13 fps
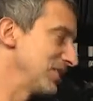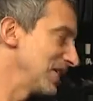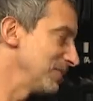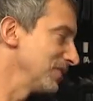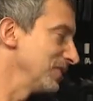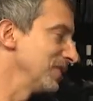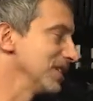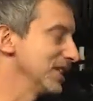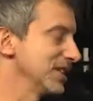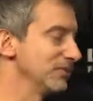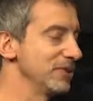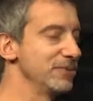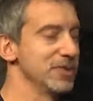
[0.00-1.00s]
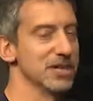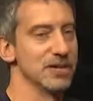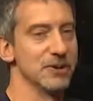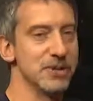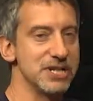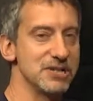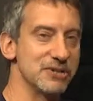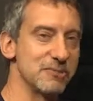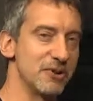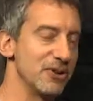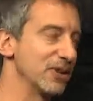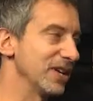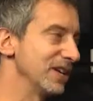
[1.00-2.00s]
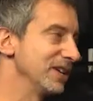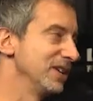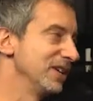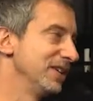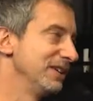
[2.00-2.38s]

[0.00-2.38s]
neighborhood, and we would get our windows broken,